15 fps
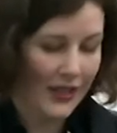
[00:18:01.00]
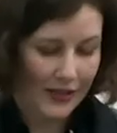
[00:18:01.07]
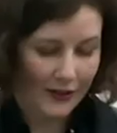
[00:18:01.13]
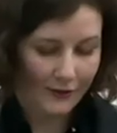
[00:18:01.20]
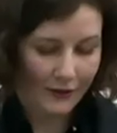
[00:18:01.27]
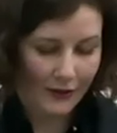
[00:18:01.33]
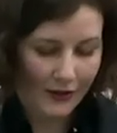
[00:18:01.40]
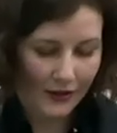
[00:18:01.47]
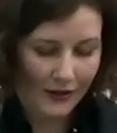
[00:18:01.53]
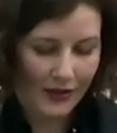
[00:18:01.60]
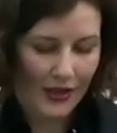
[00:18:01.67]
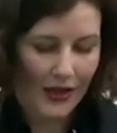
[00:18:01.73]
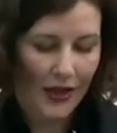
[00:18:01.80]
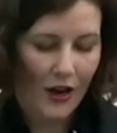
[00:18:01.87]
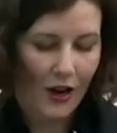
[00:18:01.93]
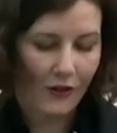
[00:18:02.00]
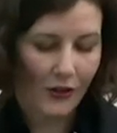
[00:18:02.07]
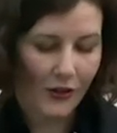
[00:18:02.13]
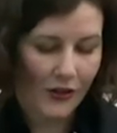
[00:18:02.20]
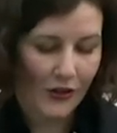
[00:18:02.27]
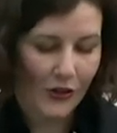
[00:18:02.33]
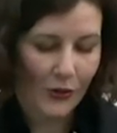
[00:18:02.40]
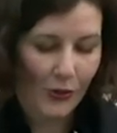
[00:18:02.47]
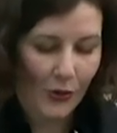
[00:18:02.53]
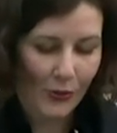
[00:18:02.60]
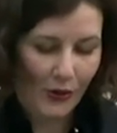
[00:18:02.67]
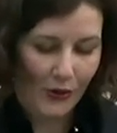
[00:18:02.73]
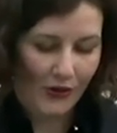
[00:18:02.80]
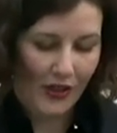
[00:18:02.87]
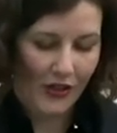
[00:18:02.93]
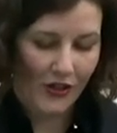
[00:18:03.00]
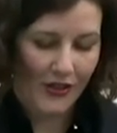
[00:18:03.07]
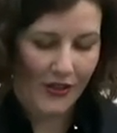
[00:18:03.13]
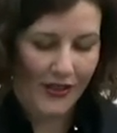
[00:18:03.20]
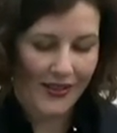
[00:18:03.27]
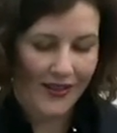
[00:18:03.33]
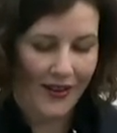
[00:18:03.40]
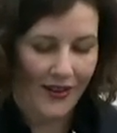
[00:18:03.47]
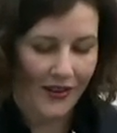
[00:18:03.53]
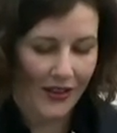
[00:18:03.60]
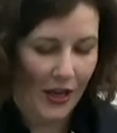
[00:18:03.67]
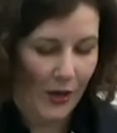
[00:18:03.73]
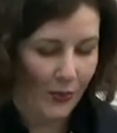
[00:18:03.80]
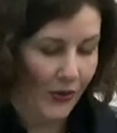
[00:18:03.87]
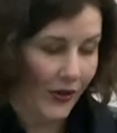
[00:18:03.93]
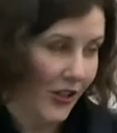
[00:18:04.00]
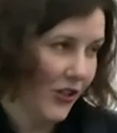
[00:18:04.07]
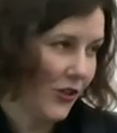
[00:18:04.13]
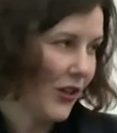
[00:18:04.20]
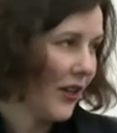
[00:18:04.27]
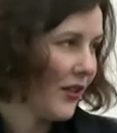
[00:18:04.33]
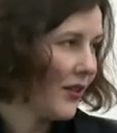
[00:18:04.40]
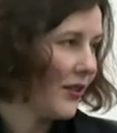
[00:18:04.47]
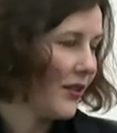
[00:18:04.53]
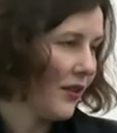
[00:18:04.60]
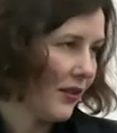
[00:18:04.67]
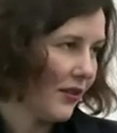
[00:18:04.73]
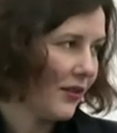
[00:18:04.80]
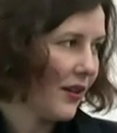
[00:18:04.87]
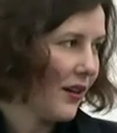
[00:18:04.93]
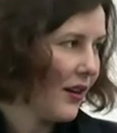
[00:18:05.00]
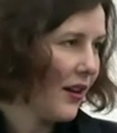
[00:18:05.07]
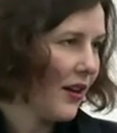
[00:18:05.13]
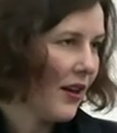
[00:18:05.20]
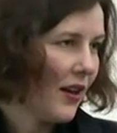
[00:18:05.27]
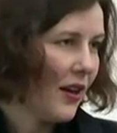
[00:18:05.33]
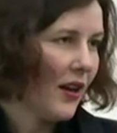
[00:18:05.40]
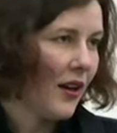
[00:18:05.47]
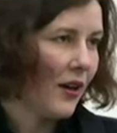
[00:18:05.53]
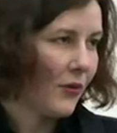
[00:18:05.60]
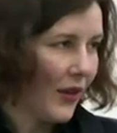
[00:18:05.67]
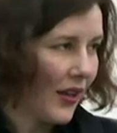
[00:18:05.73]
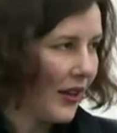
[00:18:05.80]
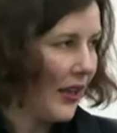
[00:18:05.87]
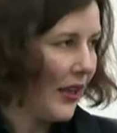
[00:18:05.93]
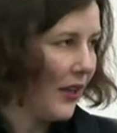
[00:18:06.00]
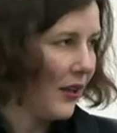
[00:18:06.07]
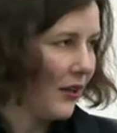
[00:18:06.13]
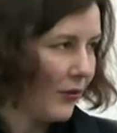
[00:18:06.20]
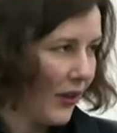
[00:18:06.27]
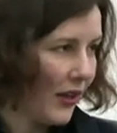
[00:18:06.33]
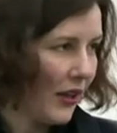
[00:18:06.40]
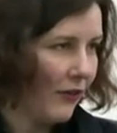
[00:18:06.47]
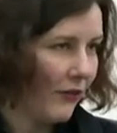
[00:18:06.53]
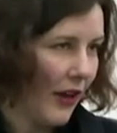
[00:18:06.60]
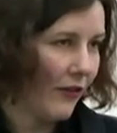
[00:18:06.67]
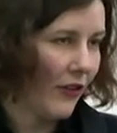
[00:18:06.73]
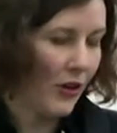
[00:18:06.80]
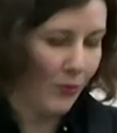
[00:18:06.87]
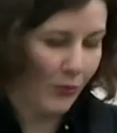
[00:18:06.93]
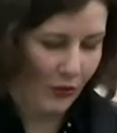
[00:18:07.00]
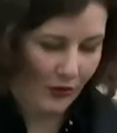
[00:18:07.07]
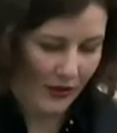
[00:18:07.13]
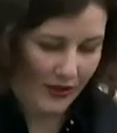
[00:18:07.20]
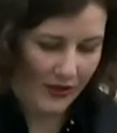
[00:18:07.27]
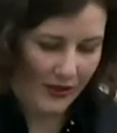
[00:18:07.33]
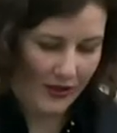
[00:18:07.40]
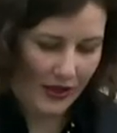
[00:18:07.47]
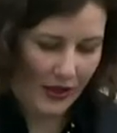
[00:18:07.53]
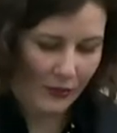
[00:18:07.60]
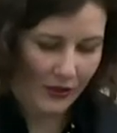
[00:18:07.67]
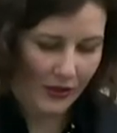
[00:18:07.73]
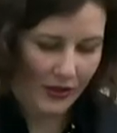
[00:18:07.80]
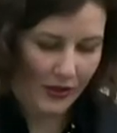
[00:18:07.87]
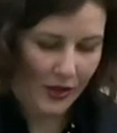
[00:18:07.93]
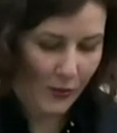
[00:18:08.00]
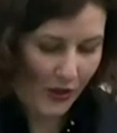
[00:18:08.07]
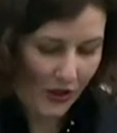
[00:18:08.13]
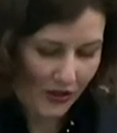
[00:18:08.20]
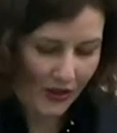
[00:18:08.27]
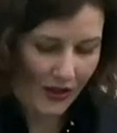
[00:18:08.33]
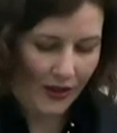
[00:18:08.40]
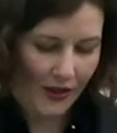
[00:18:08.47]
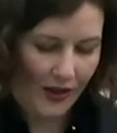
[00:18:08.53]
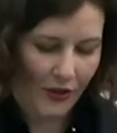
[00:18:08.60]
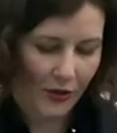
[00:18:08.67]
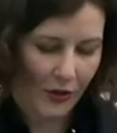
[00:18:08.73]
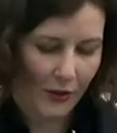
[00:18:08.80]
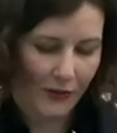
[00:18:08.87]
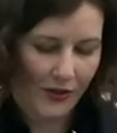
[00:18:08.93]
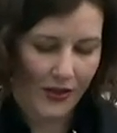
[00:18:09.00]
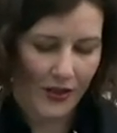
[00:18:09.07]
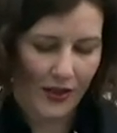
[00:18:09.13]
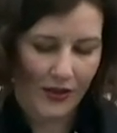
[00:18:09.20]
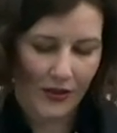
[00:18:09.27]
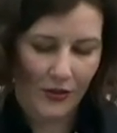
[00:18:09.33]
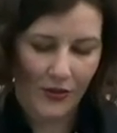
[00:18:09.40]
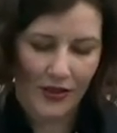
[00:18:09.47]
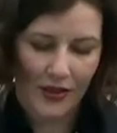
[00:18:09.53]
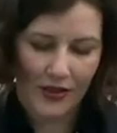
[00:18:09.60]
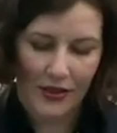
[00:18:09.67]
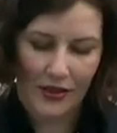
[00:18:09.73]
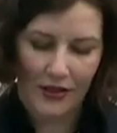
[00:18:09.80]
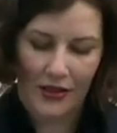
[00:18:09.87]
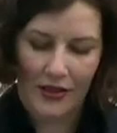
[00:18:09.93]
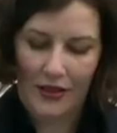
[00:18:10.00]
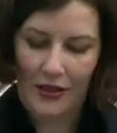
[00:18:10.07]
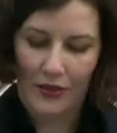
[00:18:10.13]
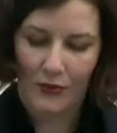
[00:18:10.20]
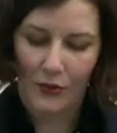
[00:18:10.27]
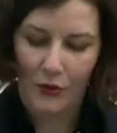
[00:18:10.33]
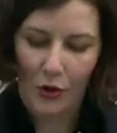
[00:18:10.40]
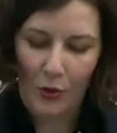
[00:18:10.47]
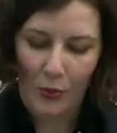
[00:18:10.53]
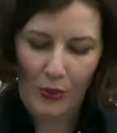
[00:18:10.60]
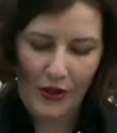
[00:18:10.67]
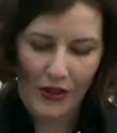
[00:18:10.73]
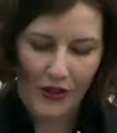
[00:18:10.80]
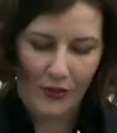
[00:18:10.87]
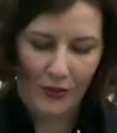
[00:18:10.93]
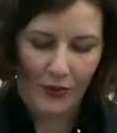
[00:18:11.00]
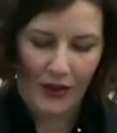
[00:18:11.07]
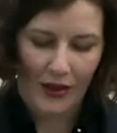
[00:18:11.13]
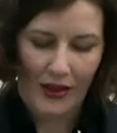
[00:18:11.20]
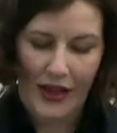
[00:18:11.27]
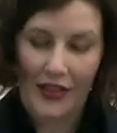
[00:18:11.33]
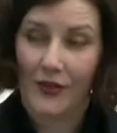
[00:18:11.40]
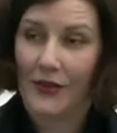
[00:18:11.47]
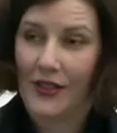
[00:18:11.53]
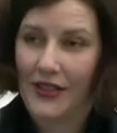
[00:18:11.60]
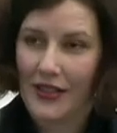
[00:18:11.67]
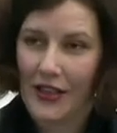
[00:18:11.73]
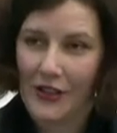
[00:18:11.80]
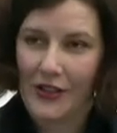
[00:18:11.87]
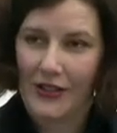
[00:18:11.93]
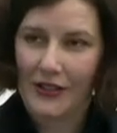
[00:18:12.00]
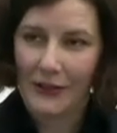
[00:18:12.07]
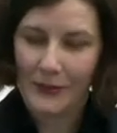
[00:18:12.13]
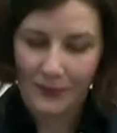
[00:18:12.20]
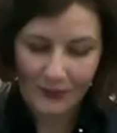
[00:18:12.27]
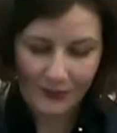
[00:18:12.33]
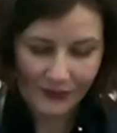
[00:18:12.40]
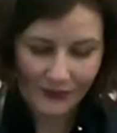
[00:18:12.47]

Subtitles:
in the field of consumer protection is highly appreciated and really, really very important. I would especially like to emphasize our successful cooperation with Latvia's national